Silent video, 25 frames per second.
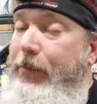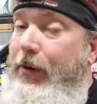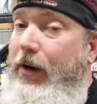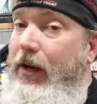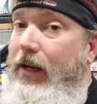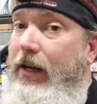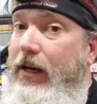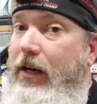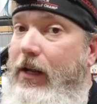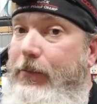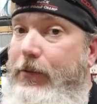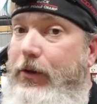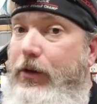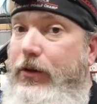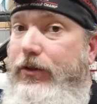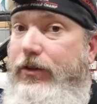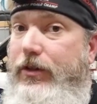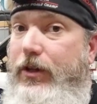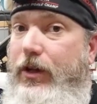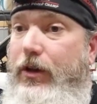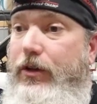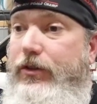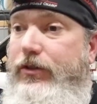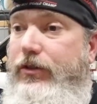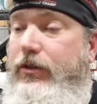Probably end up using
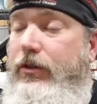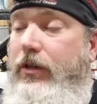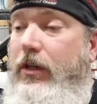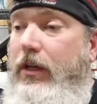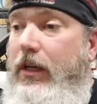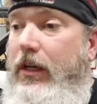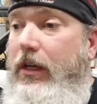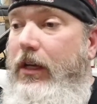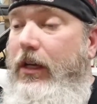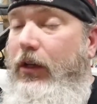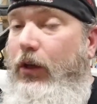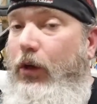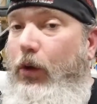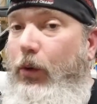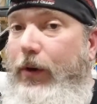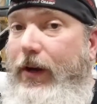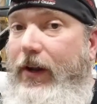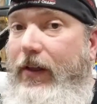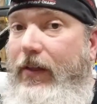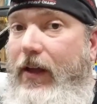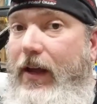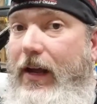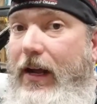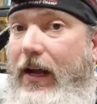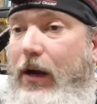those going
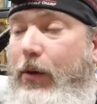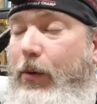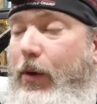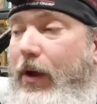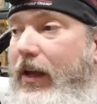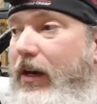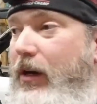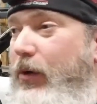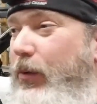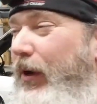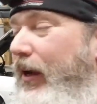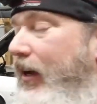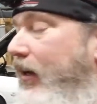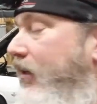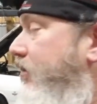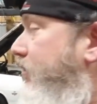down the highway anyway,